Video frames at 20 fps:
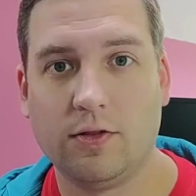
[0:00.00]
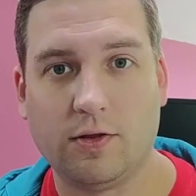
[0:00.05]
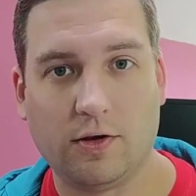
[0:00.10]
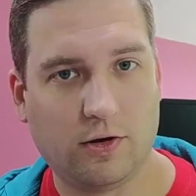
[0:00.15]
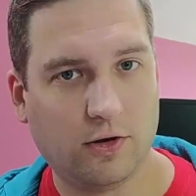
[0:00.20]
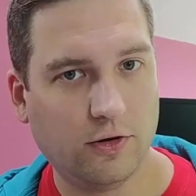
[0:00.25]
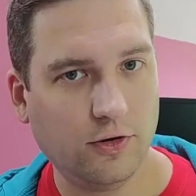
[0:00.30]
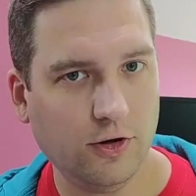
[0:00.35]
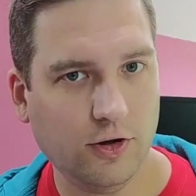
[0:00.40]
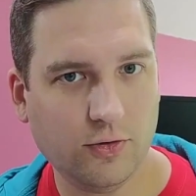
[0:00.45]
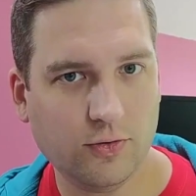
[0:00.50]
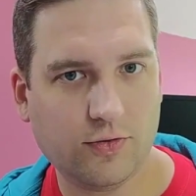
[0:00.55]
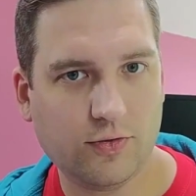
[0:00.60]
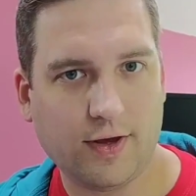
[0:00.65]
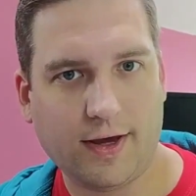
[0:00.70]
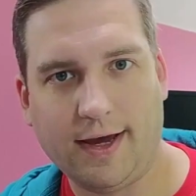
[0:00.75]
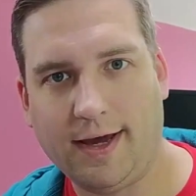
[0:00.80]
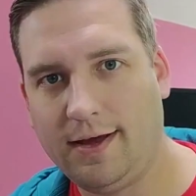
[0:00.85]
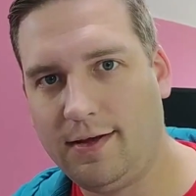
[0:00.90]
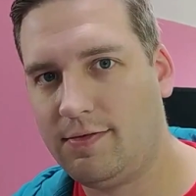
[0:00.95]
The good
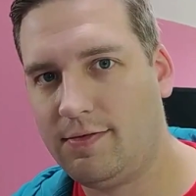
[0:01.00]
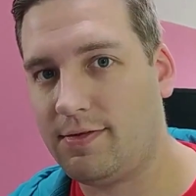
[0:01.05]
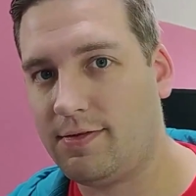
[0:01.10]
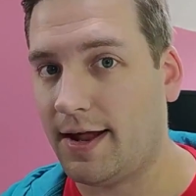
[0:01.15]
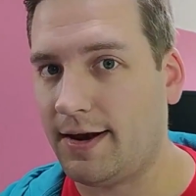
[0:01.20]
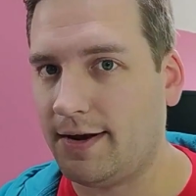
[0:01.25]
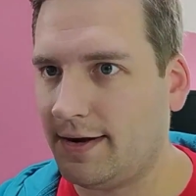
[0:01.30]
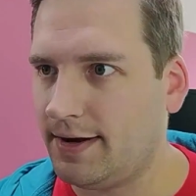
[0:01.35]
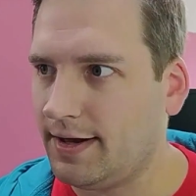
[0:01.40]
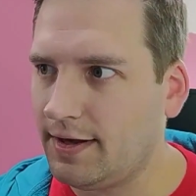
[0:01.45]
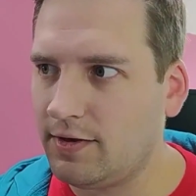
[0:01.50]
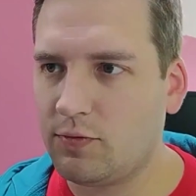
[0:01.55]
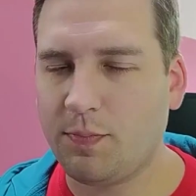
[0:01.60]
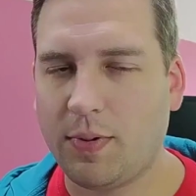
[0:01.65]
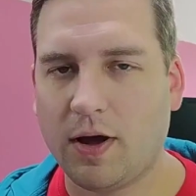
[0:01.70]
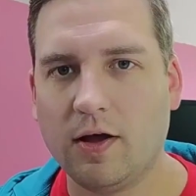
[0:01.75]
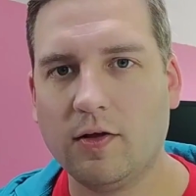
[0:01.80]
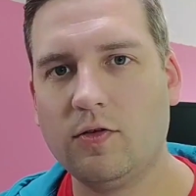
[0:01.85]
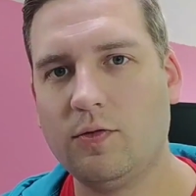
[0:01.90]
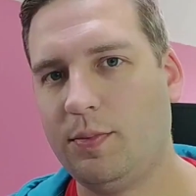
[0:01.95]
news is that it is
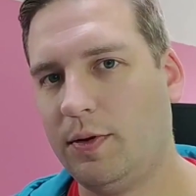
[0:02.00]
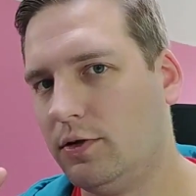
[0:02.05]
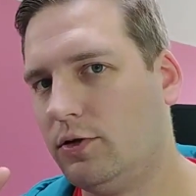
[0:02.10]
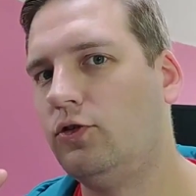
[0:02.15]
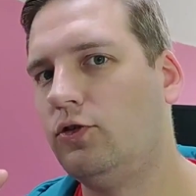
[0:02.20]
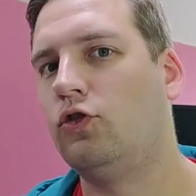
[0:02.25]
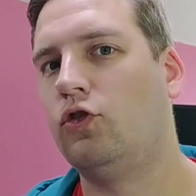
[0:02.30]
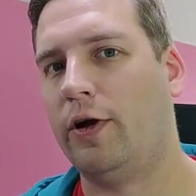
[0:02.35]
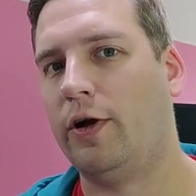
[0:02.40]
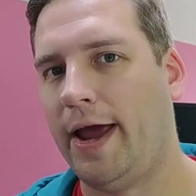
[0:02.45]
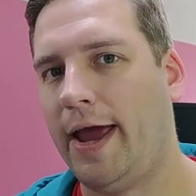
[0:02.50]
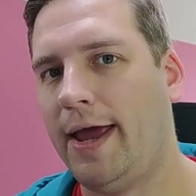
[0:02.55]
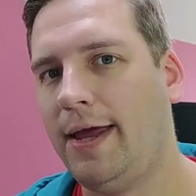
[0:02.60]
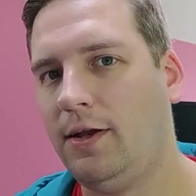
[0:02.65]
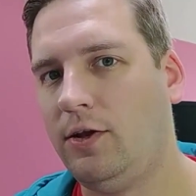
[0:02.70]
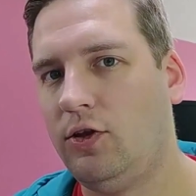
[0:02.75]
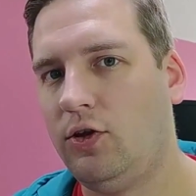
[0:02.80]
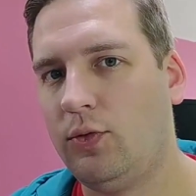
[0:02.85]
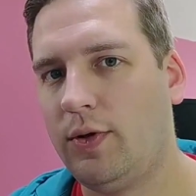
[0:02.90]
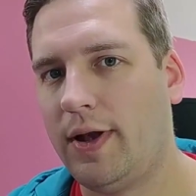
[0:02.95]
possible to
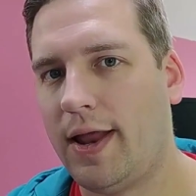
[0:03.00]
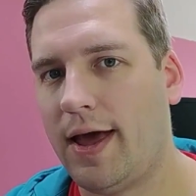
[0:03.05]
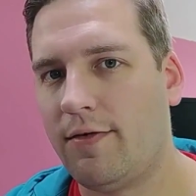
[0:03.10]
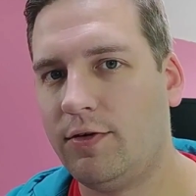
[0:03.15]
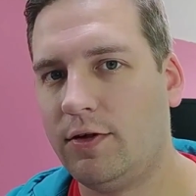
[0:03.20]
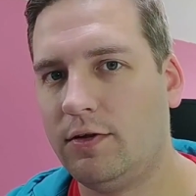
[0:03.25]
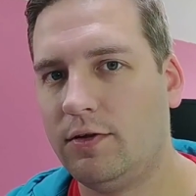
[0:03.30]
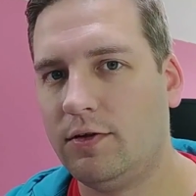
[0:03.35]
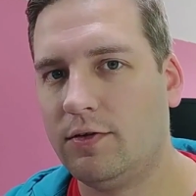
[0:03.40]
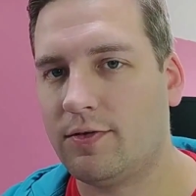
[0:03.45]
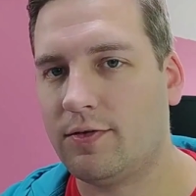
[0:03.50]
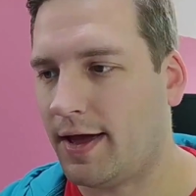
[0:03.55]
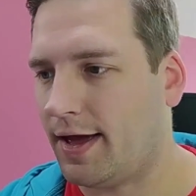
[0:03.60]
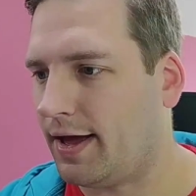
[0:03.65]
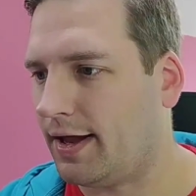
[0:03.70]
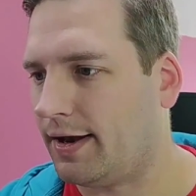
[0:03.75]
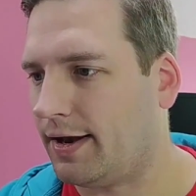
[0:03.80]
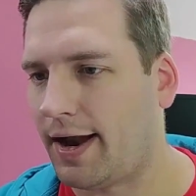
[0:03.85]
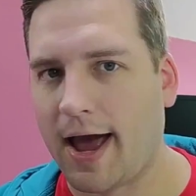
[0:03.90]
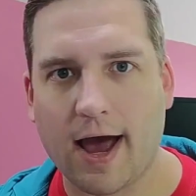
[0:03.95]
create new levels
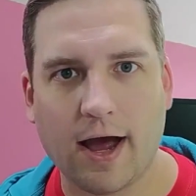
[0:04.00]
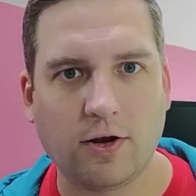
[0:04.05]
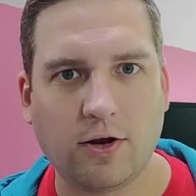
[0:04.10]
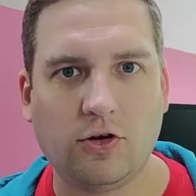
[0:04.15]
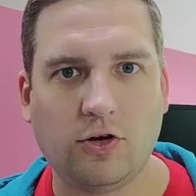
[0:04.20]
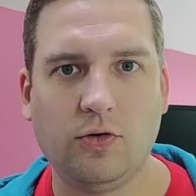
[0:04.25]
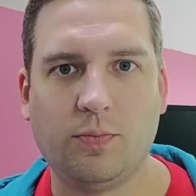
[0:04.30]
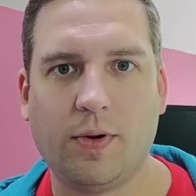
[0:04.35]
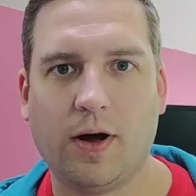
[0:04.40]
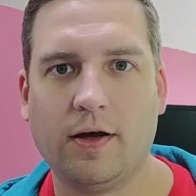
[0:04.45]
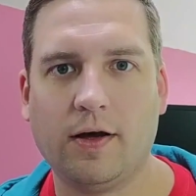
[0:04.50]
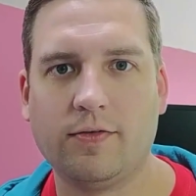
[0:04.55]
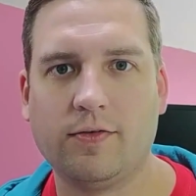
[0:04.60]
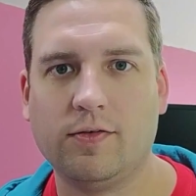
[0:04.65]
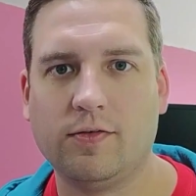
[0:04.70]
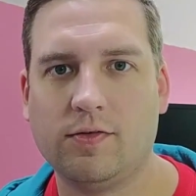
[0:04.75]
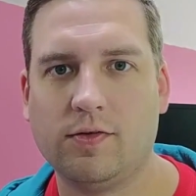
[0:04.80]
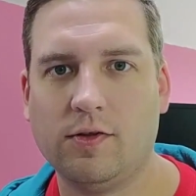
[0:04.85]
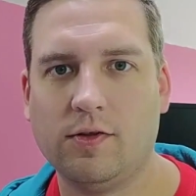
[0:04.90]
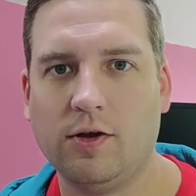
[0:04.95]
and add new
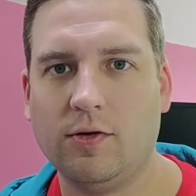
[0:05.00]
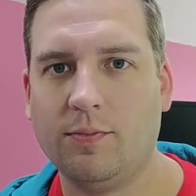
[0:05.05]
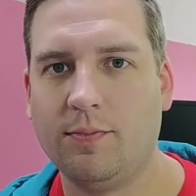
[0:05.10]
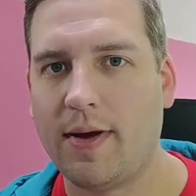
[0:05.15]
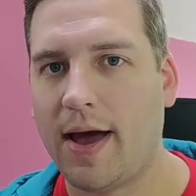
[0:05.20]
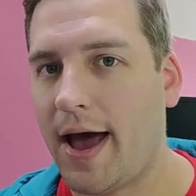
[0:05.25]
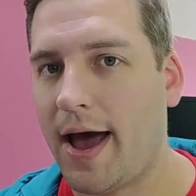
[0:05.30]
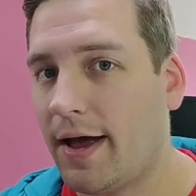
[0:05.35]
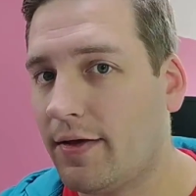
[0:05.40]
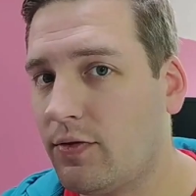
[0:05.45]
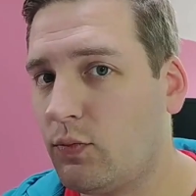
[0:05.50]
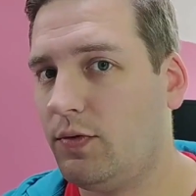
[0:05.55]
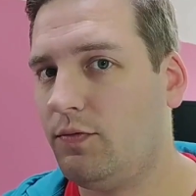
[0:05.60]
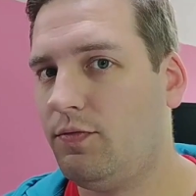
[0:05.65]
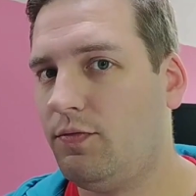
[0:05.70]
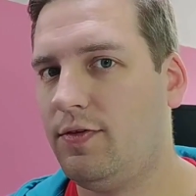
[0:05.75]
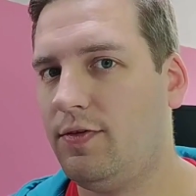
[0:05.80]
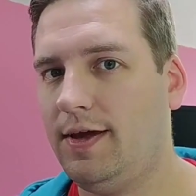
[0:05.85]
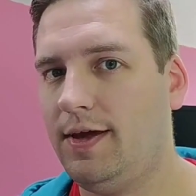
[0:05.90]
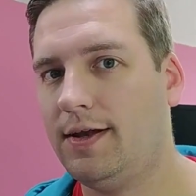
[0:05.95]
bosses to them, as
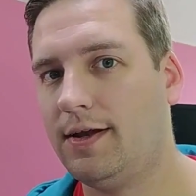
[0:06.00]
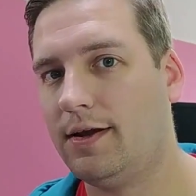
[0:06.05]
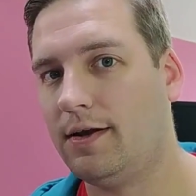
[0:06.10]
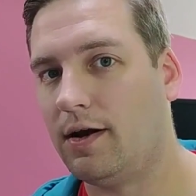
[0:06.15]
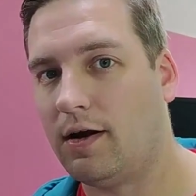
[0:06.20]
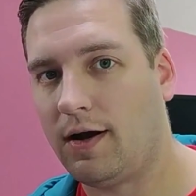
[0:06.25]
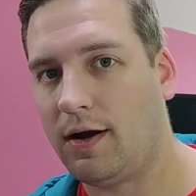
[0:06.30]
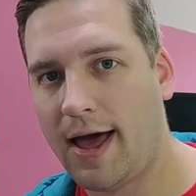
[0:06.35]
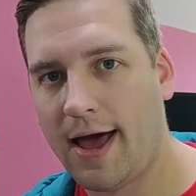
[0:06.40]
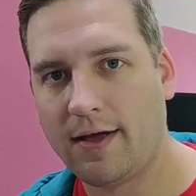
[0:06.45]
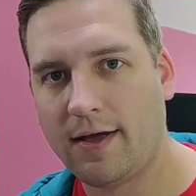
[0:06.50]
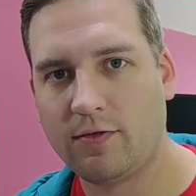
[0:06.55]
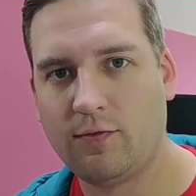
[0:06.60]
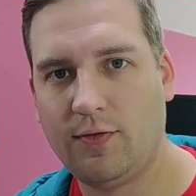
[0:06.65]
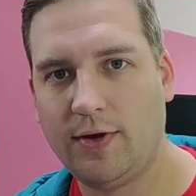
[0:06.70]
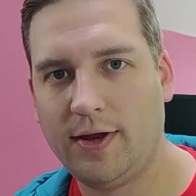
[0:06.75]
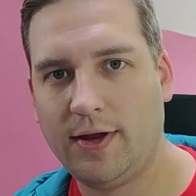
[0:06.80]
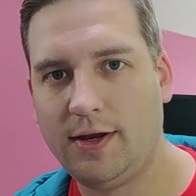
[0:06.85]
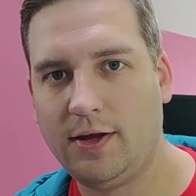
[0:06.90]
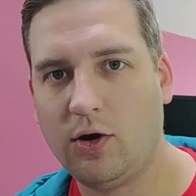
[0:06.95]
we've seen in our last
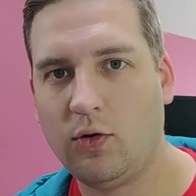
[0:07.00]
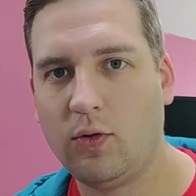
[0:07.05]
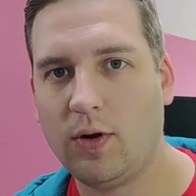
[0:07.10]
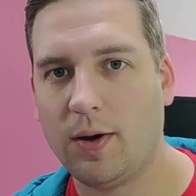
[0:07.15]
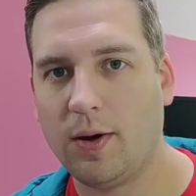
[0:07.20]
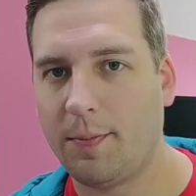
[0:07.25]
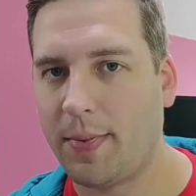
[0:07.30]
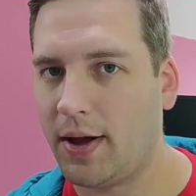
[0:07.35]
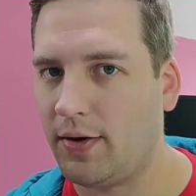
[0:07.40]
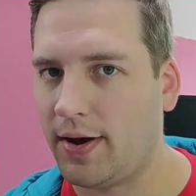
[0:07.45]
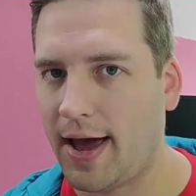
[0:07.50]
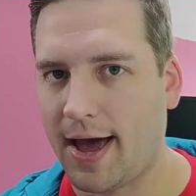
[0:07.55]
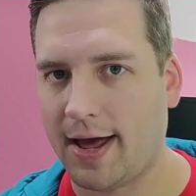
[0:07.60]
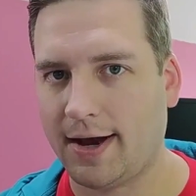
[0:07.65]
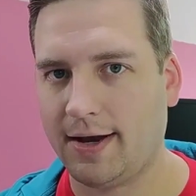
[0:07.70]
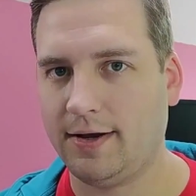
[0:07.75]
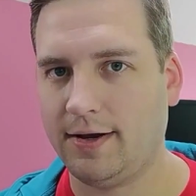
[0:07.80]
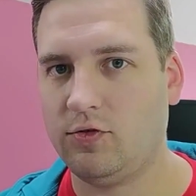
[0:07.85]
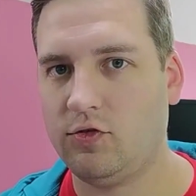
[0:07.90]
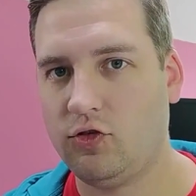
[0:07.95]
video about
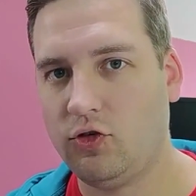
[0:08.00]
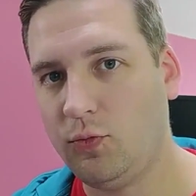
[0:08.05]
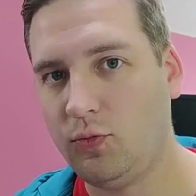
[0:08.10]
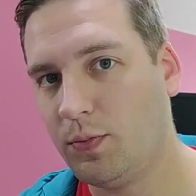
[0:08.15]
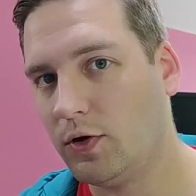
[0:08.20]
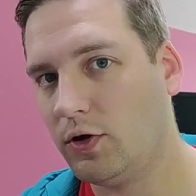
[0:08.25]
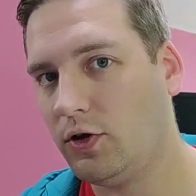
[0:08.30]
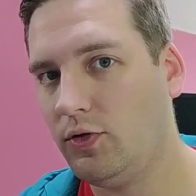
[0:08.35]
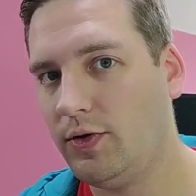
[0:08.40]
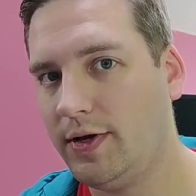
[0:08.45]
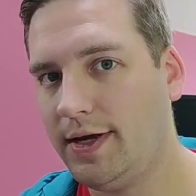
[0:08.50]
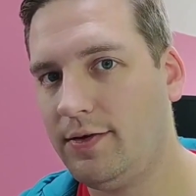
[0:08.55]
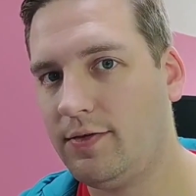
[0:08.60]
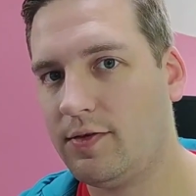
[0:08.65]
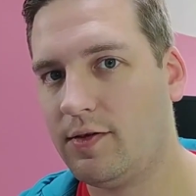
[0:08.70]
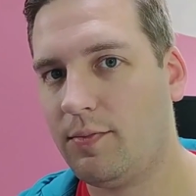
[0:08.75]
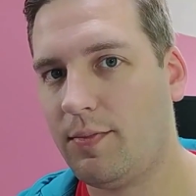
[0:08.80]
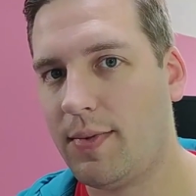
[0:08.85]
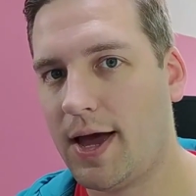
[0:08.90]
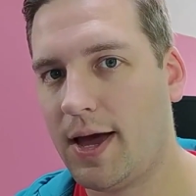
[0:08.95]
adding super uniques
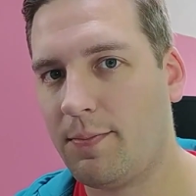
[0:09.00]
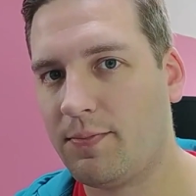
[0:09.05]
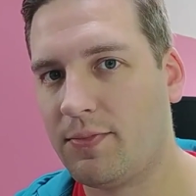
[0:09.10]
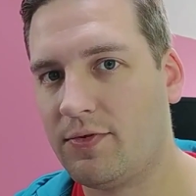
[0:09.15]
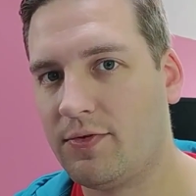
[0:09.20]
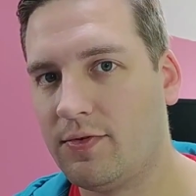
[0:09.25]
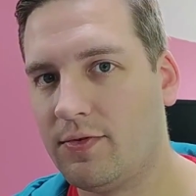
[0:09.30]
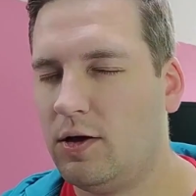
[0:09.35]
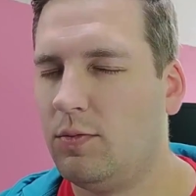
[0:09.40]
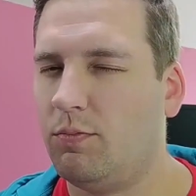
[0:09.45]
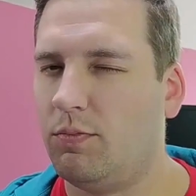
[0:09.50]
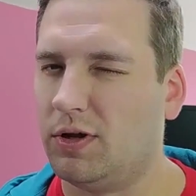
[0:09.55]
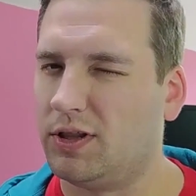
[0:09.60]
to maps.